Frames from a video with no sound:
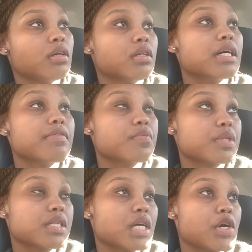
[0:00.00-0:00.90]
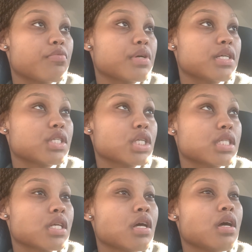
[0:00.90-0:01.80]
Love them to death, but it's
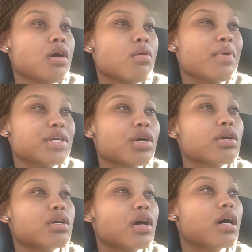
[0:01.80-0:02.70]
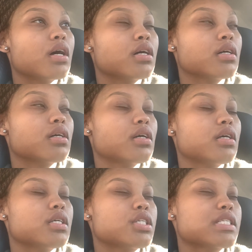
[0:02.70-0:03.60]
just, when you're young,
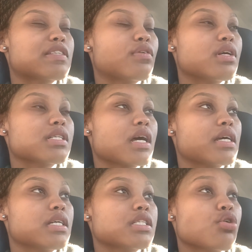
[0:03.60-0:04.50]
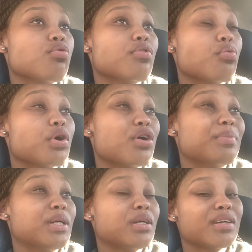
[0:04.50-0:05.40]
it just feels like it's so
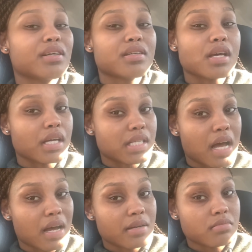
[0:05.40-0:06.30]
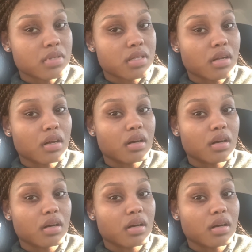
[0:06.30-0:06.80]
overwhelming at times.